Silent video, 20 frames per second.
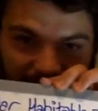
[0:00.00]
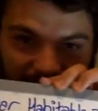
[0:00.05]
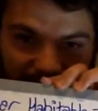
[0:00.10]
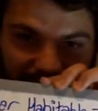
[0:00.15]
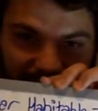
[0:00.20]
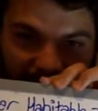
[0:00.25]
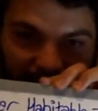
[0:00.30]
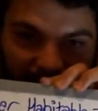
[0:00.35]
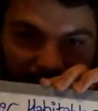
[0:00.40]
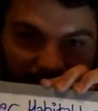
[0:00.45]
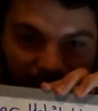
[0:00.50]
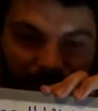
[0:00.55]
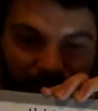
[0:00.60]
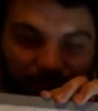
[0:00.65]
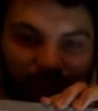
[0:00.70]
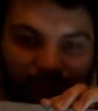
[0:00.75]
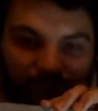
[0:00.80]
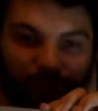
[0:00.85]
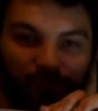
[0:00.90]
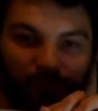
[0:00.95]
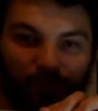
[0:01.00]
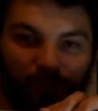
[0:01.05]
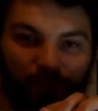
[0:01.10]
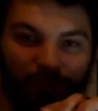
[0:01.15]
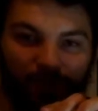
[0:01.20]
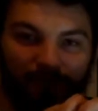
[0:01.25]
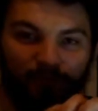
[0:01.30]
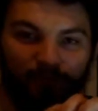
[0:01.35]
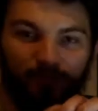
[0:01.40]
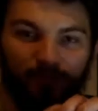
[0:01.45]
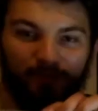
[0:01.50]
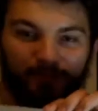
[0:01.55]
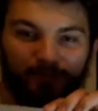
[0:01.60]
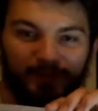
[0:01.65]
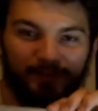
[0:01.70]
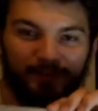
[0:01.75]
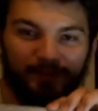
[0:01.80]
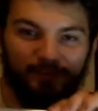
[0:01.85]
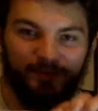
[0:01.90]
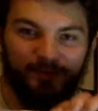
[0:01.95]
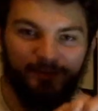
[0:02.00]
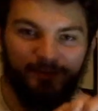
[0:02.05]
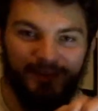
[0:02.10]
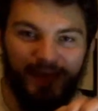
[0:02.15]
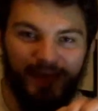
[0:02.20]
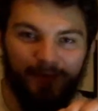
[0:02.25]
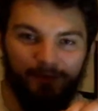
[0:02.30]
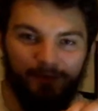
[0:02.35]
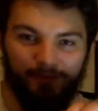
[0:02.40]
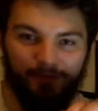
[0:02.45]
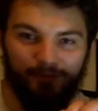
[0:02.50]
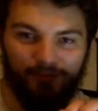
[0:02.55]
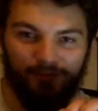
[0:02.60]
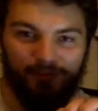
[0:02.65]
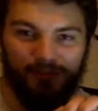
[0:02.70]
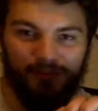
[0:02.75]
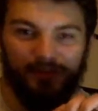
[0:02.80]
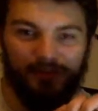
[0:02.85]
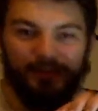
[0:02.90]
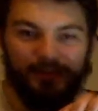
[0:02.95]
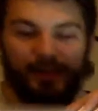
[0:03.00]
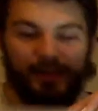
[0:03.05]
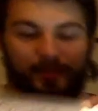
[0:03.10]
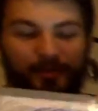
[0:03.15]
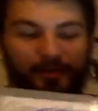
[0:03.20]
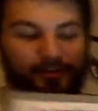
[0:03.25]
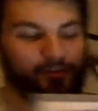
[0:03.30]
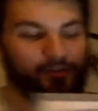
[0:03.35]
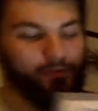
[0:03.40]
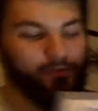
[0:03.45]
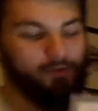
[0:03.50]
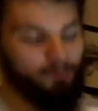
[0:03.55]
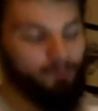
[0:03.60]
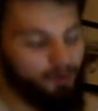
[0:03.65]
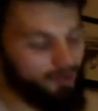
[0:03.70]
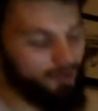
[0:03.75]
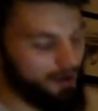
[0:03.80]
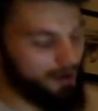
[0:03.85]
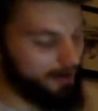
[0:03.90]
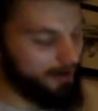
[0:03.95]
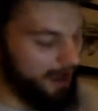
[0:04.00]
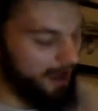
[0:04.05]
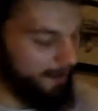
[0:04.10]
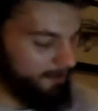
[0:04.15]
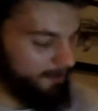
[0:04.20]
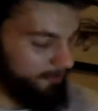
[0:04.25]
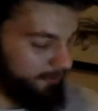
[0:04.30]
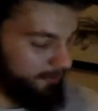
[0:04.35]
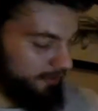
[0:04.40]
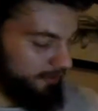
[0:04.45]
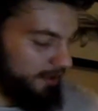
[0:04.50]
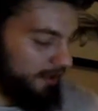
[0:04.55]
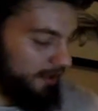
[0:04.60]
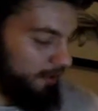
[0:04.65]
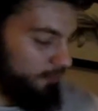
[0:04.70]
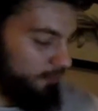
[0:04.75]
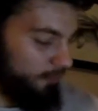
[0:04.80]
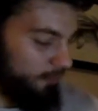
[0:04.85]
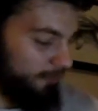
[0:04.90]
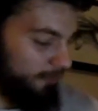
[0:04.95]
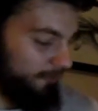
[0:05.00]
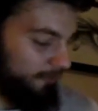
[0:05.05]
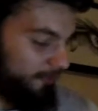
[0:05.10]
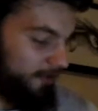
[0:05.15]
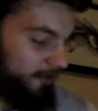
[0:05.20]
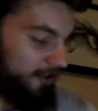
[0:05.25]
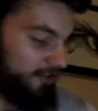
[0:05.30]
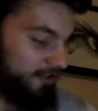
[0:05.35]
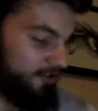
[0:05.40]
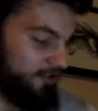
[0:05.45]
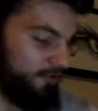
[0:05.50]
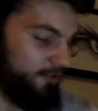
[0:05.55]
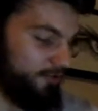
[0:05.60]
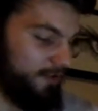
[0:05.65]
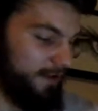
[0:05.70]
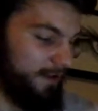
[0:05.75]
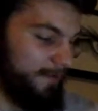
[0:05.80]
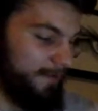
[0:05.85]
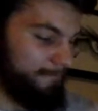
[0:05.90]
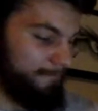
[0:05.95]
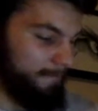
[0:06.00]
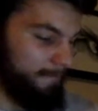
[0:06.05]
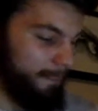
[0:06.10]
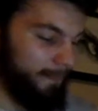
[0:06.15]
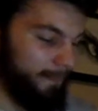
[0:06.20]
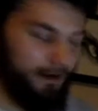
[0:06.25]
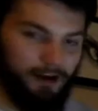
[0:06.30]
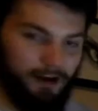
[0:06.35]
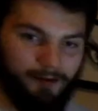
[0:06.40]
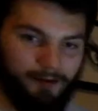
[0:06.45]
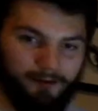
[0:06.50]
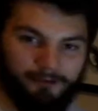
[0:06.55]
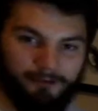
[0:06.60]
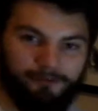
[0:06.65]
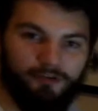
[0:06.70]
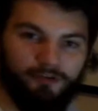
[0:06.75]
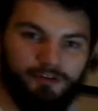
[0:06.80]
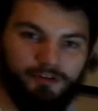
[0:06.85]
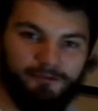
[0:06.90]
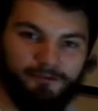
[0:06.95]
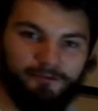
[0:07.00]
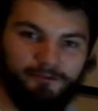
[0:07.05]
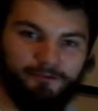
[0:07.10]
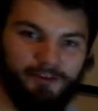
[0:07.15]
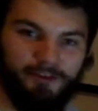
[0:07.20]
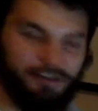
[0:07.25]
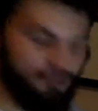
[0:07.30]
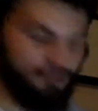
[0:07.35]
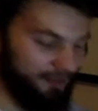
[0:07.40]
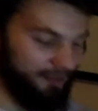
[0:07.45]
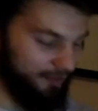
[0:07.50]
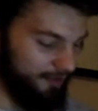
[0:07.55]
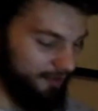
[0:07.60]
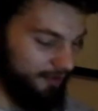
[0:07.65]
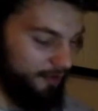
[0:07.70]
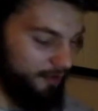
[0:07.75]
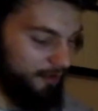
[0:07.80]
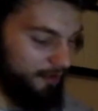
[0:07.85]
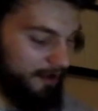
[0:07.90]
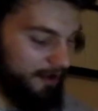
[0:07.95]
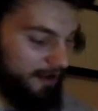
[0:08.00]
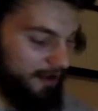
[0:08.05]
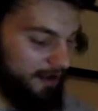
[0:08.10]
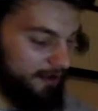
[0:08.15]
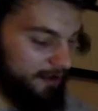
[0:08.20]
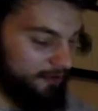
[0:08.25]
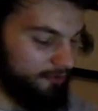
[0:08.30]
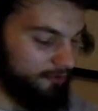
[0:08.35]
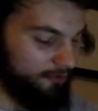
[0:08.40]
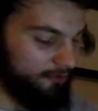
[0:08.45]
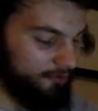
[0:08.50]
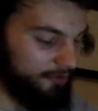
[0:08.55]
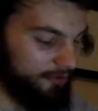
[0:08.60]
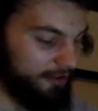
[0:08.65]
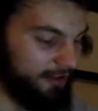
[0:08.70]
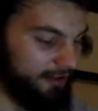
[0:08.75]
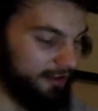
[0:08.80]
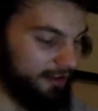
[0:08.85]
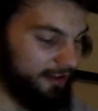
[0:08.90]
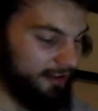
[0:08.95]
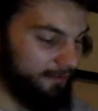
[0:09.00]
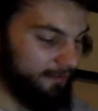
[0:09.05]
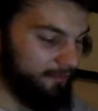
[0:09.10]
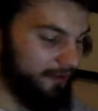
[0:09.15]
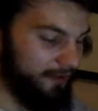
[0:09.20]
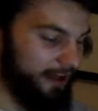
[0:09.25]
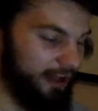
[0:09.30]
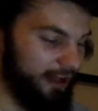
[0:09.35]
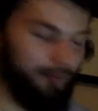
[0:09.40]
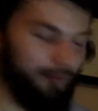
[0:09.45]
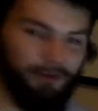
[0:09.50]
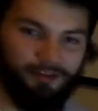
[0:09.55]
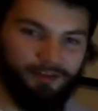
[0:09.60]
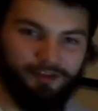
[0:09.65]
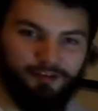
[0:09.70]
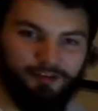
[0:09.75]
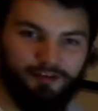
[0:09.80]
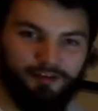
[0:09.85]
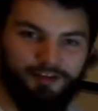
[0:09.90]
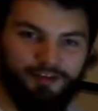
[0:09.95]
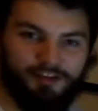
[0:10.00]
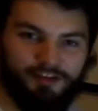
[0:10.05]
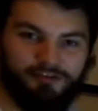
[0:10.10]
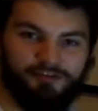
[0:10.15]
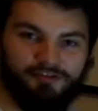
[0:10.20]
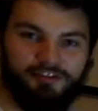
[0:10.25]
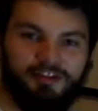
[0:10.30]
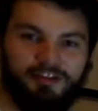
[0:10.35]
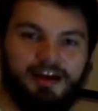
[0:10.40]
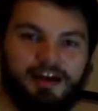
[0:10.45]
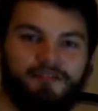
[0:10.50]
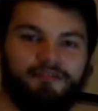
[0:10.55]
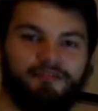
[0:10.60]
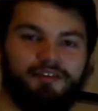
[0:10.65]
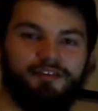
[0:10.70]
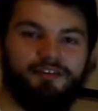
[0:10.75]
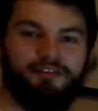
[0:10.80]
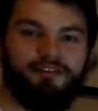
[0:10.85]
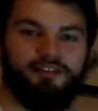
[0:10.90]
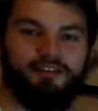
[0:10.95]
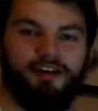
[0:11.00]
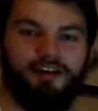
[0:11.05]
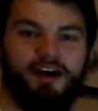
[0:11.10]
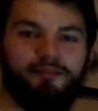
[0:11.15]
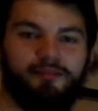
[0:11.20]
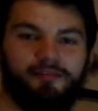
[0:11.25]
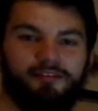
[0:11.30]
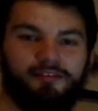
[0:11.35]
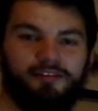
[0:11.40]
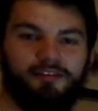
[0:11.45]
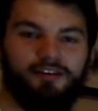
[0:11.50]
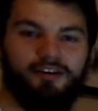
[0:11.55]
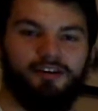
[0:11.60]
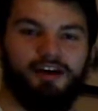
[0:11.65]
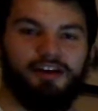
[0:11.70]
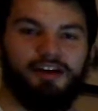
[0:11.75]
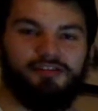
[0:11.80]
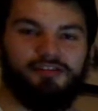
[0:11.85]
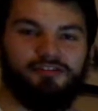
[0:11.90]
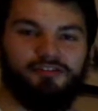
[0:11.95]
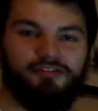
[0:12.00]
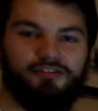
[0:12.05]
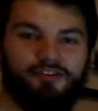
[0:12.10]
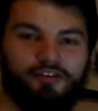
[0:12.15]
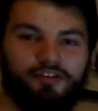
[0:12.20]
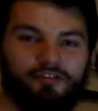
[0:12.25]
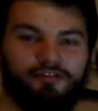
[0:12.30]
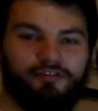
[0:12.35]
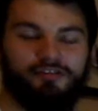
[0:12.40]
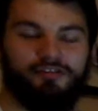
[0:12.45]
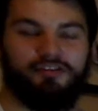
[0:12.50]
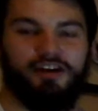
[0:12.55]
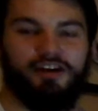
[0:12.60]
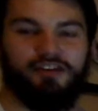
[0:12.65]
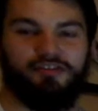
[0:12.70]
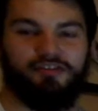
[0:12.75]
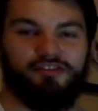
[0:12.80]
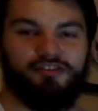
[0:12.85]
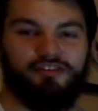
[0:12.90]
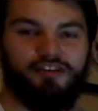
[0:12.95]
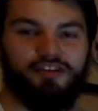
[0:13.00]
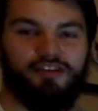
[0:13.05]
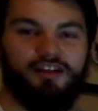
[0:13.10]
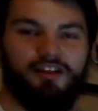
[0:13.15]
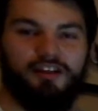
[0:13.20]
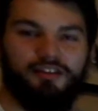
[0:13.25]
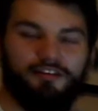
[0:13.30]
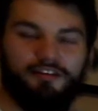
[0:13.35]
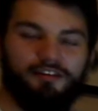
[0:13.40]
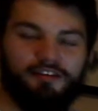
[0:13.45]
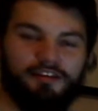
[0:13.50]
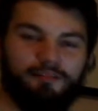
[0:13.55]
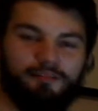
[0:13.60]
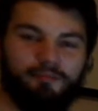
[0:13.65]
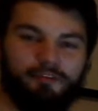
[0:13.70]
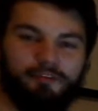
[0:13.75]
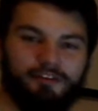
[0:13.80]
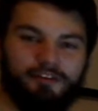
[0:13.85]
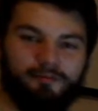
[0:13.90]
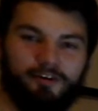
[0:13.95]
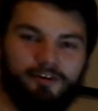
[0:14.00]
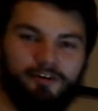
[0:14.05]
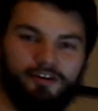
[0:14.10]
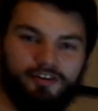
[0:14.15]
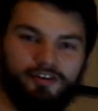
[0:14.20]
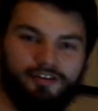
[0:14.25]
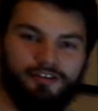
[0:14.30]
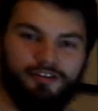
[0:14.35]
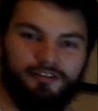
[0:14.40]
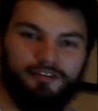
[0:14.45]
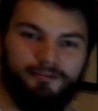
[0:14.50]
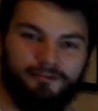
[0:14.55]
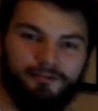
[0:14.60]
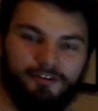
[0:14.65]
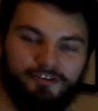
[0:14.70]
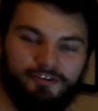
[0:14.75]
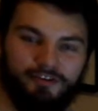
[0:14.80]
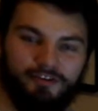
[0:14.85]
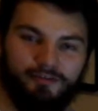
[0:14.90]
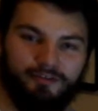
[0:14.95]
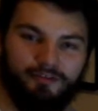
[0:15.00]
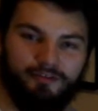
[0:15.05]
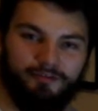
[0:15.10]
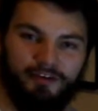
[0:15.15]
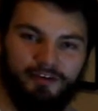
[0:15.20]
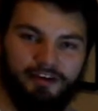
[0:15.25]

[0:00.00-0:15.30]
here, we have what it means to be habitable. Now, basically, when we say habitable, we're referring to a few different features. So, critically, elements that are essential to life. So that's carbon, hydrogen, oxygen, nitrogen. These are like the building blocks in terms of